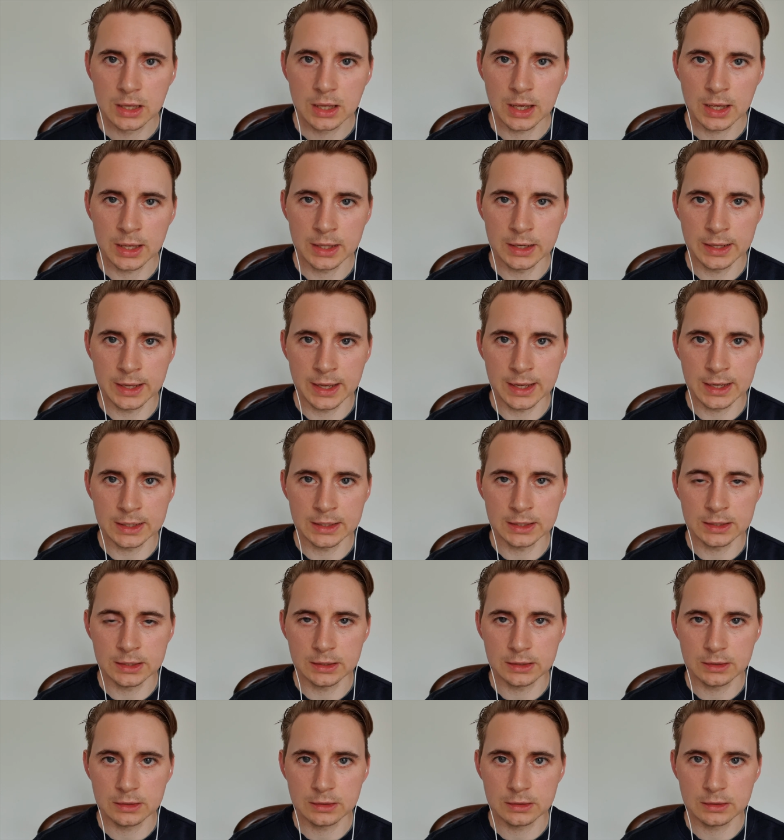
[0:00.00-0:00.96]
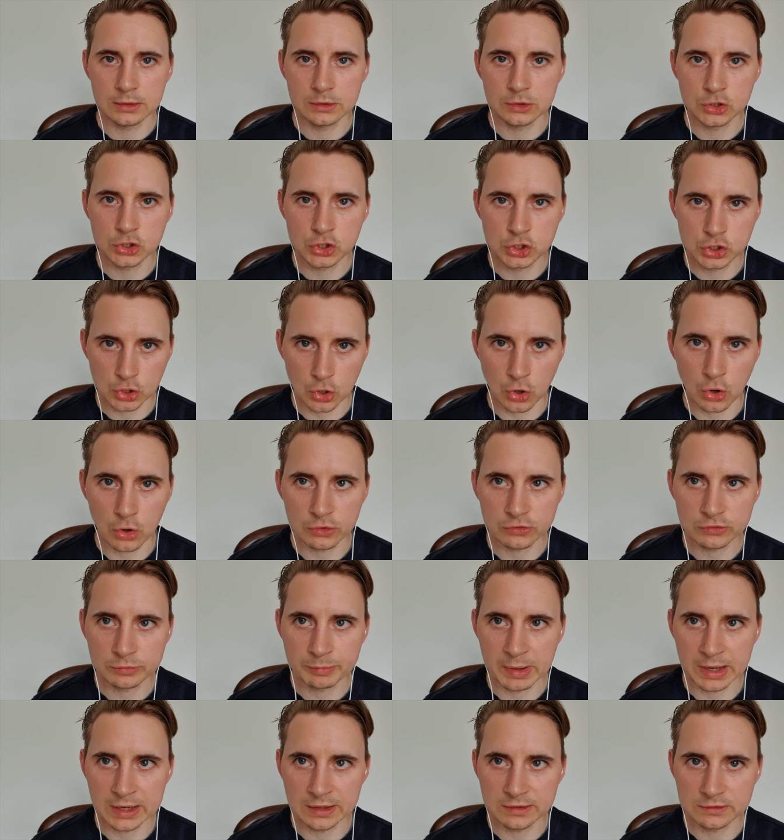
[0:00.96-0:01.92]
in a short
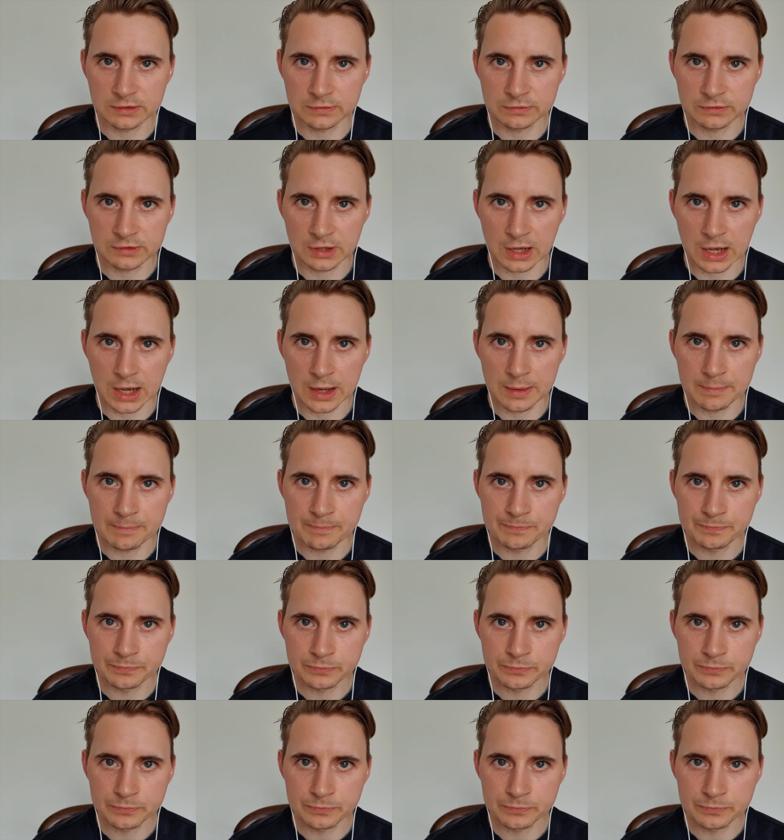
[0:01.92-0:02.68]
space of time.